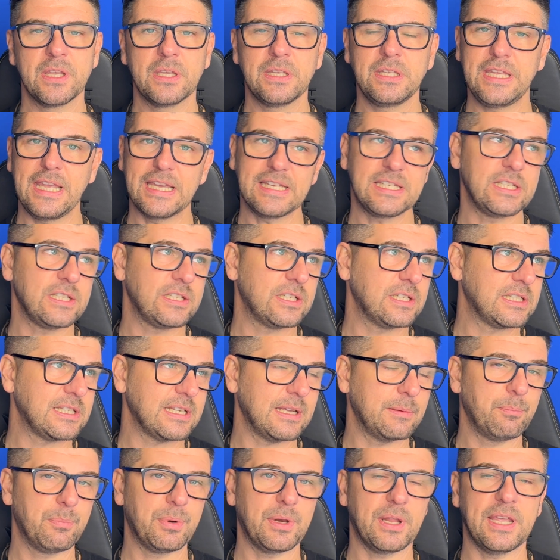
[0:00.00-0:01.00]
Yes, it's a
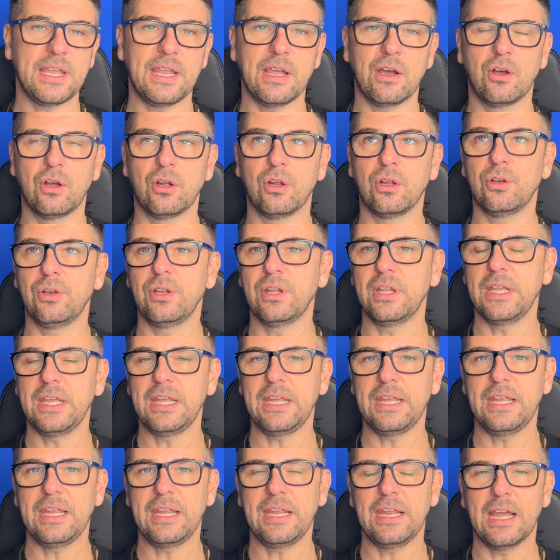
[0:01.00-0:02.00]
template on
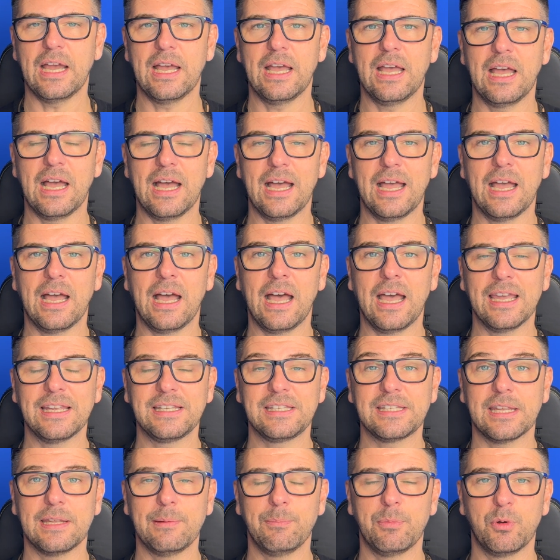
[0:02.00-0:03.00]
the uh, high
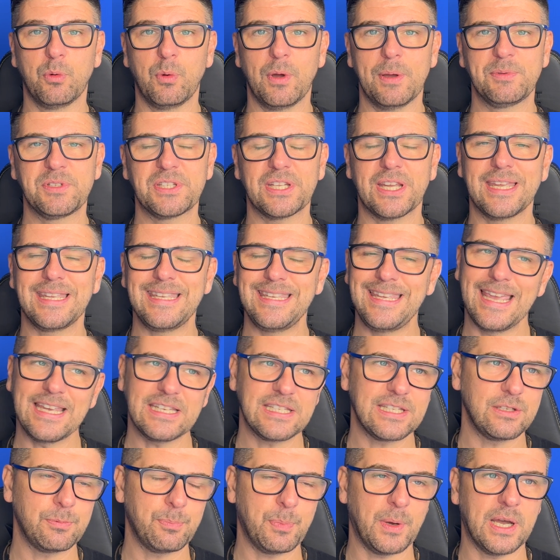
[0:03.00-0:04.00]
table website.
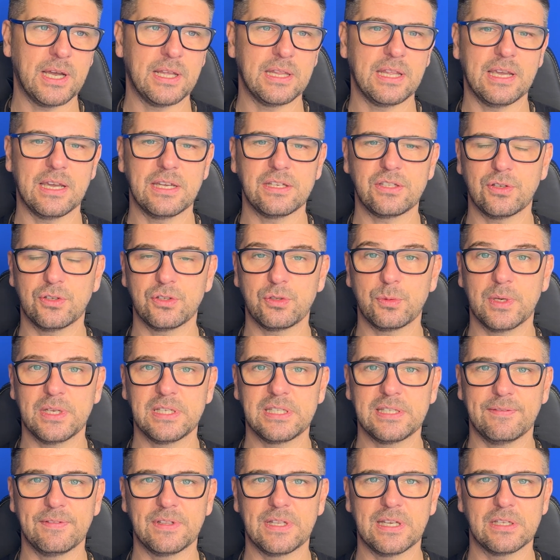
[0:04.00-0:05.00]
Yes, it's part of the ISO
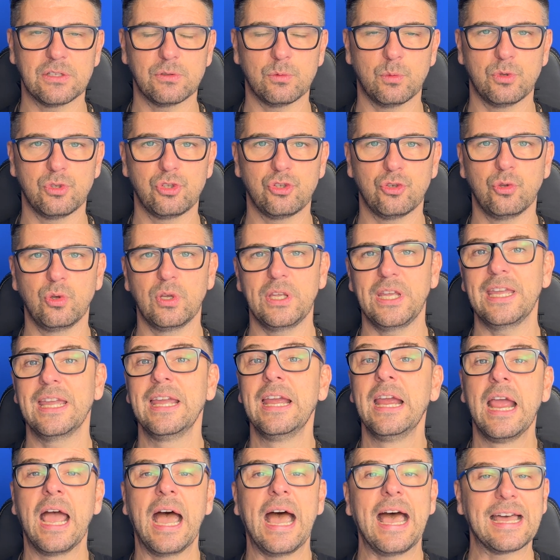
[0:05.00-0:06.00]
27001 toolkit,
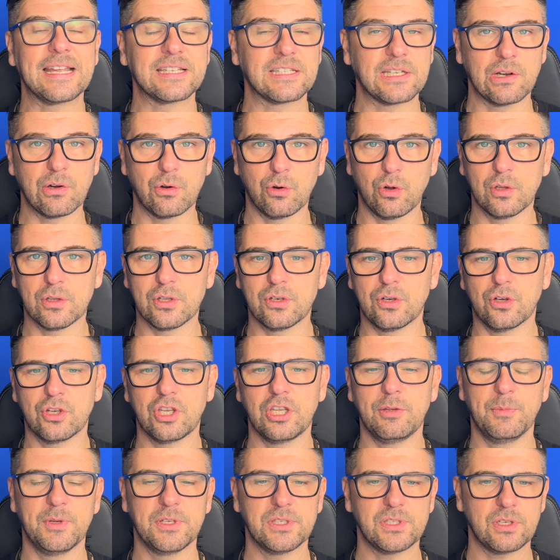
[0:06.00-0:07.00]
as are all the
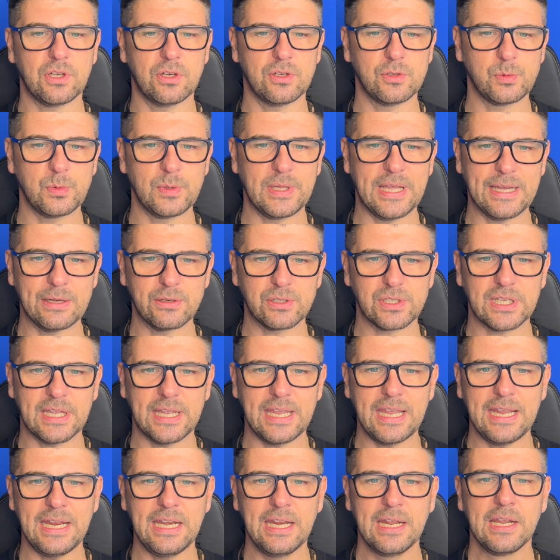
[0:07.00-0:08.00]
documents, goes without
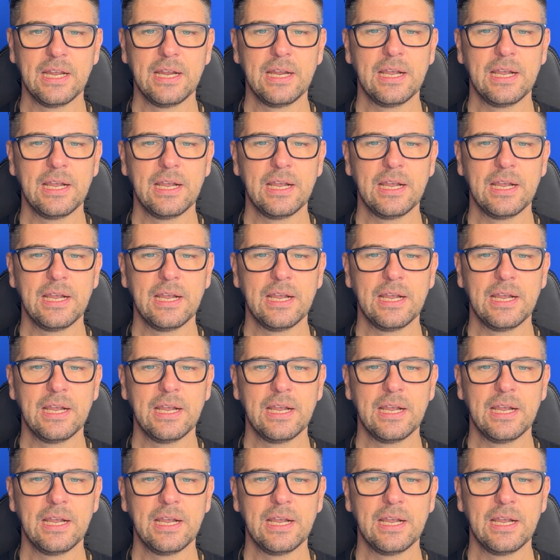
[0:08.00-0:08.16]
saying.